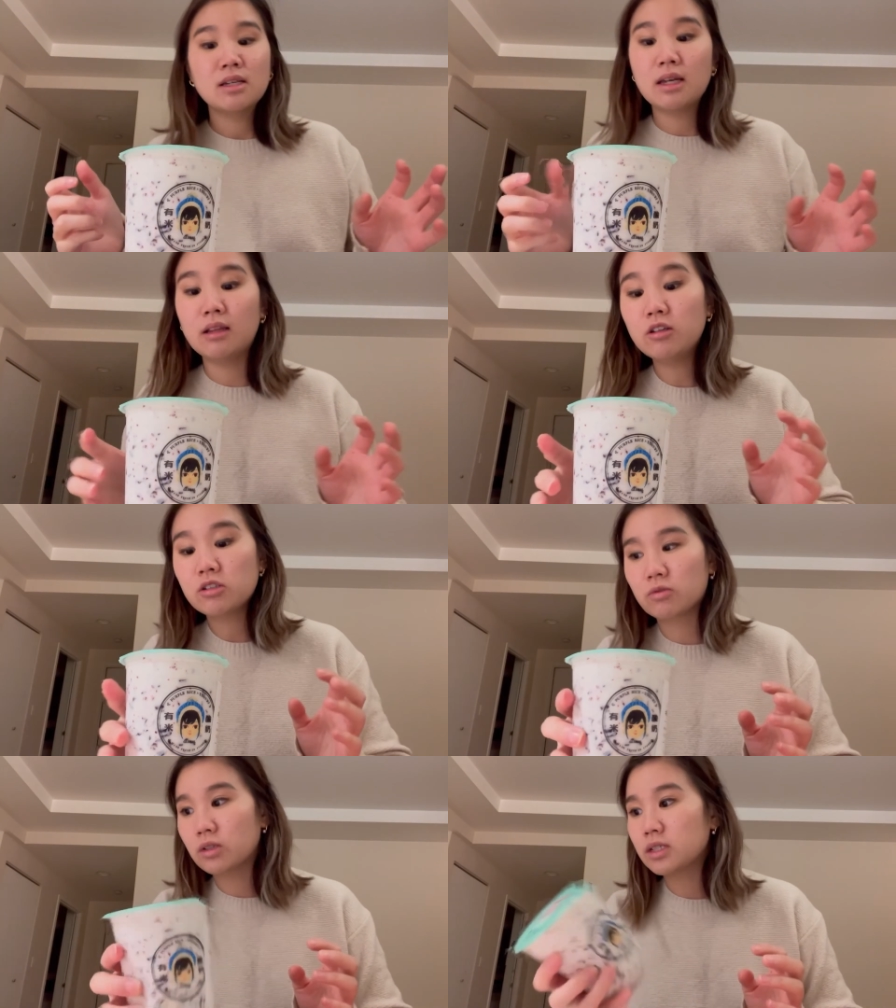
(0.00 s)
it
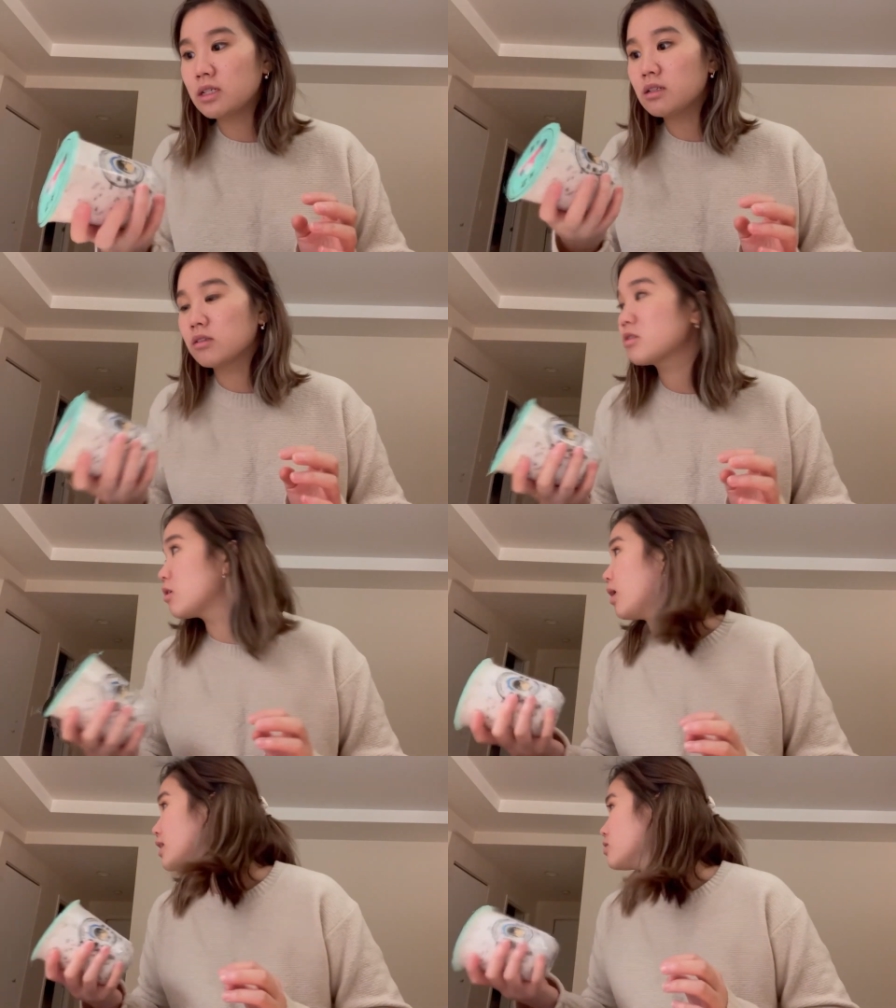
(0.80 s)
looks really good.
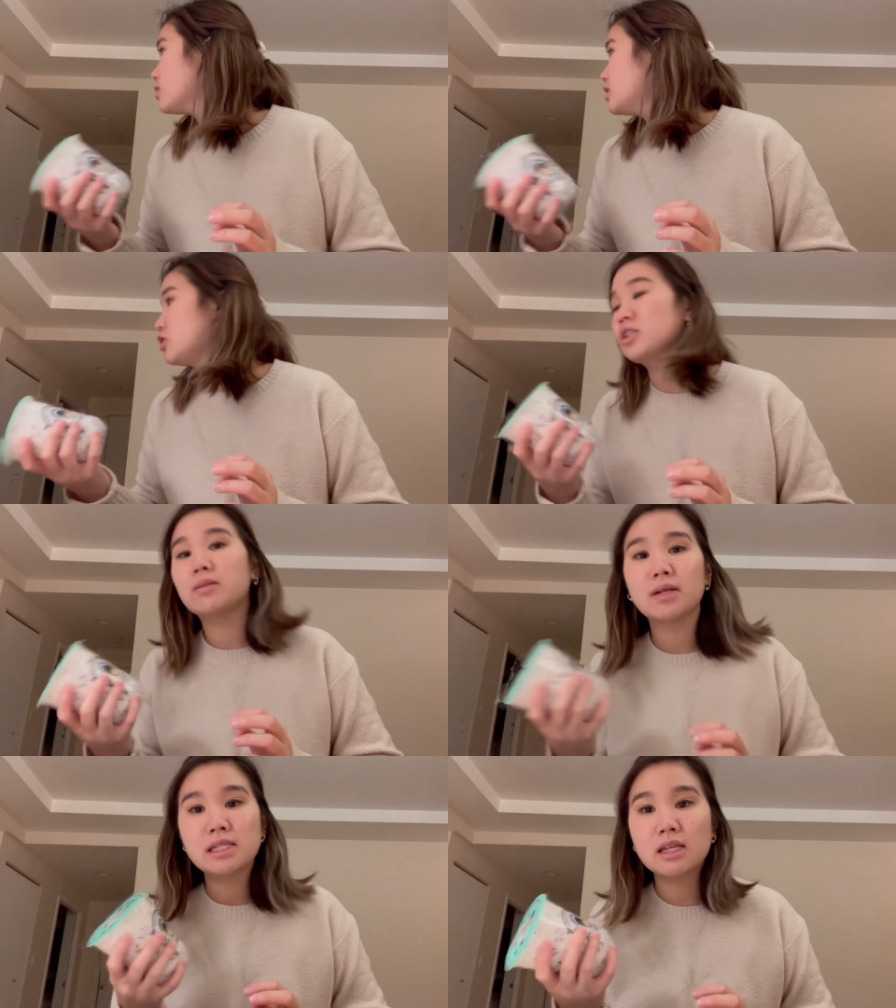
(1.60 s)
So I just want to
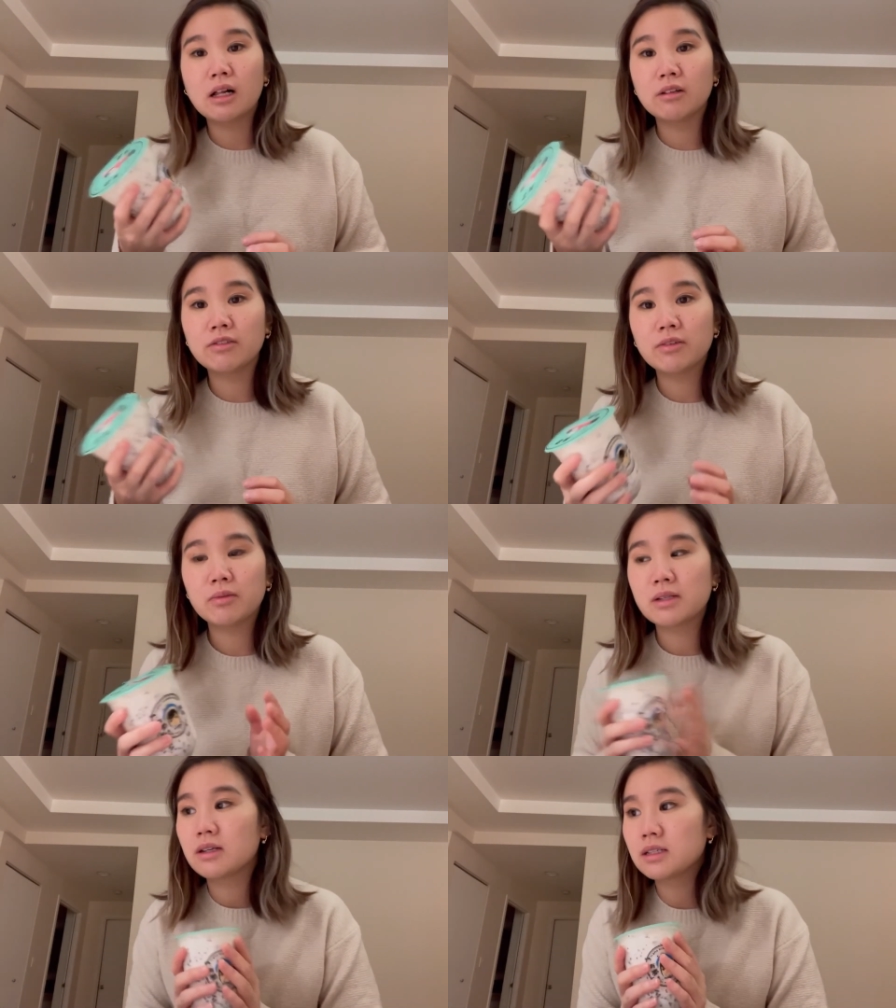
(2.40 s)
treat myself
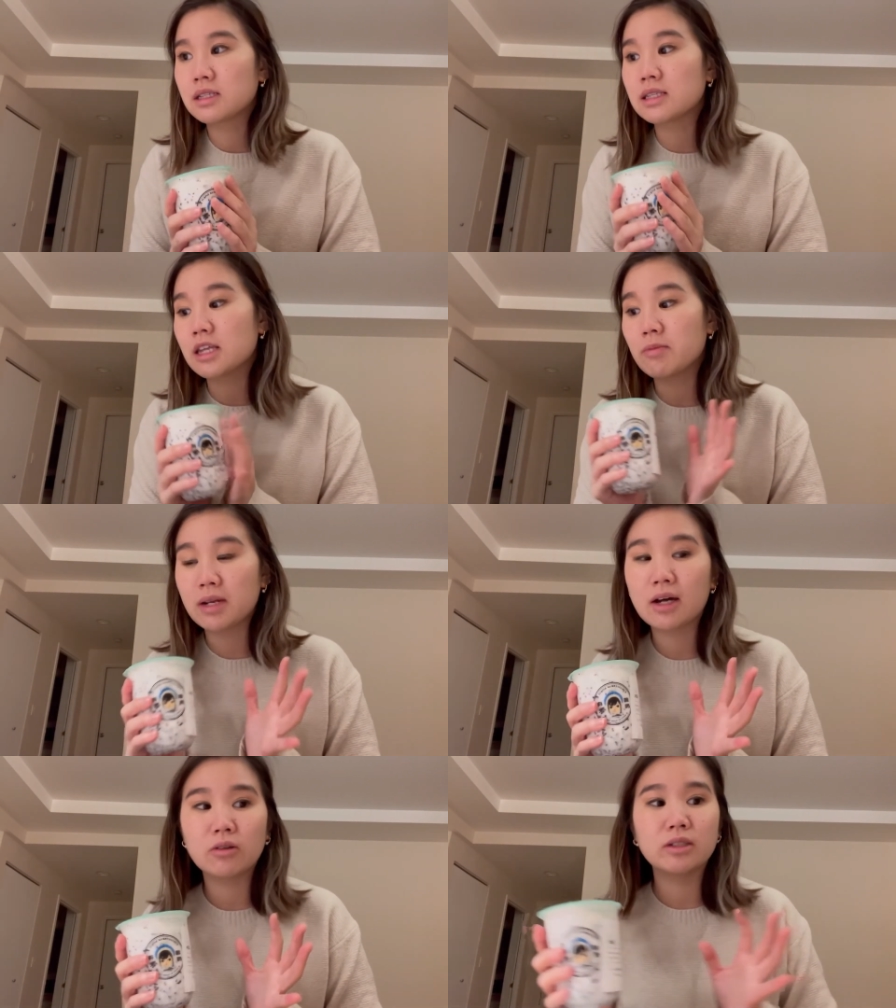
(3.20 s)
since I've
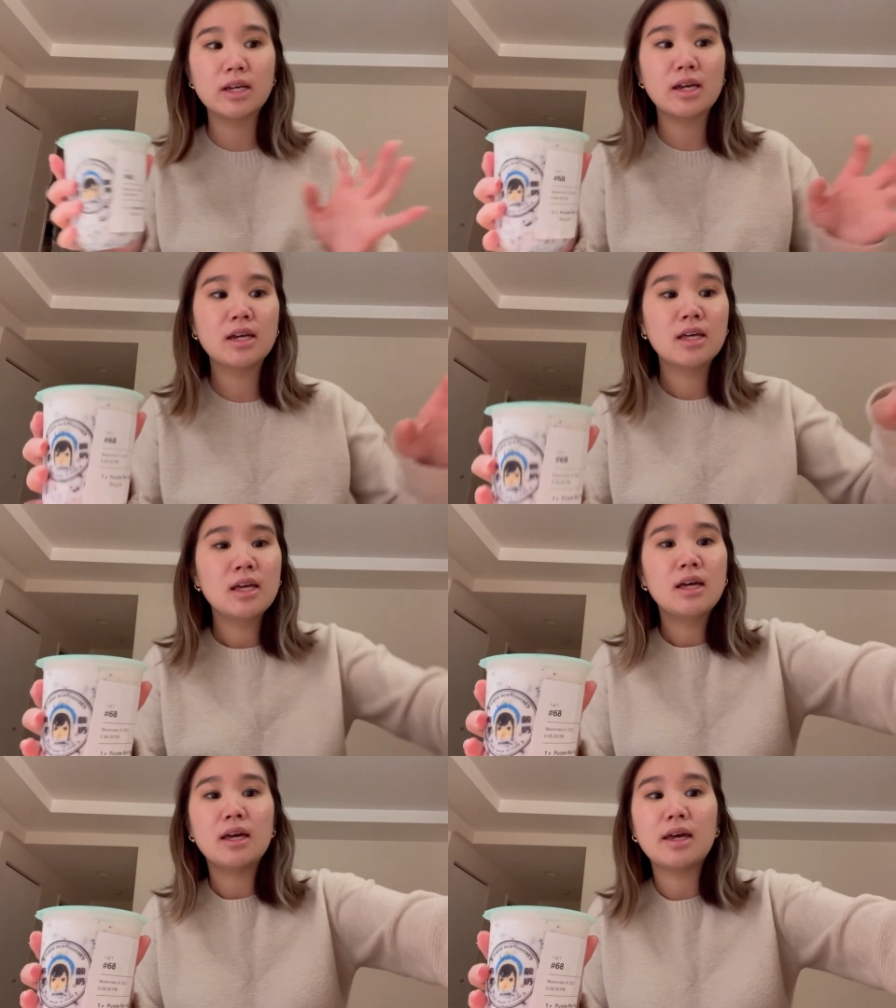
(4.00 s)
been out all day
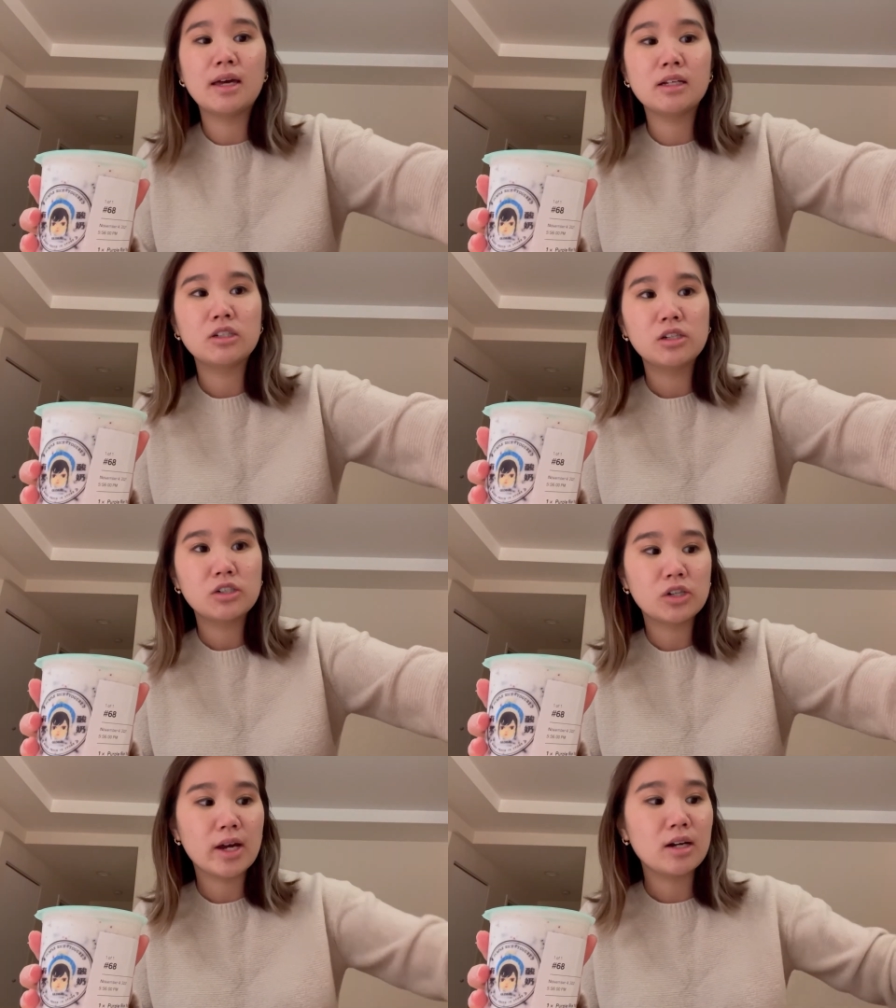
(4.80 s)
and
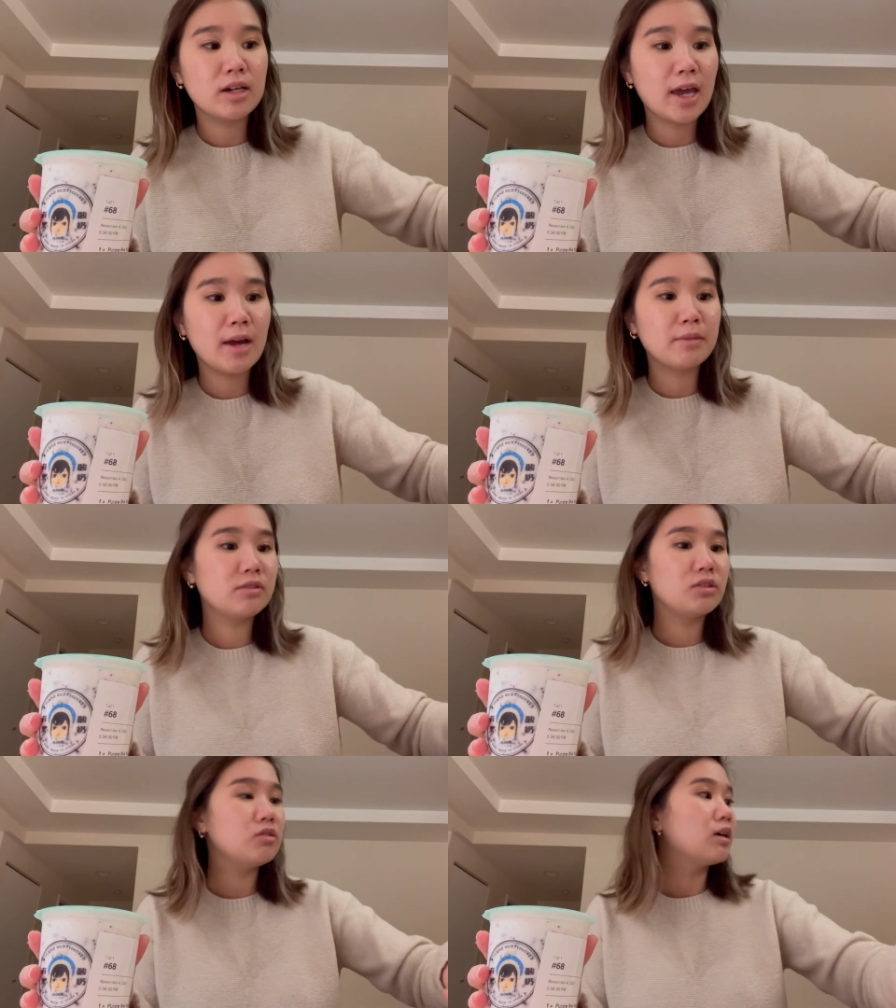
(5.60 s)
try it on camera for you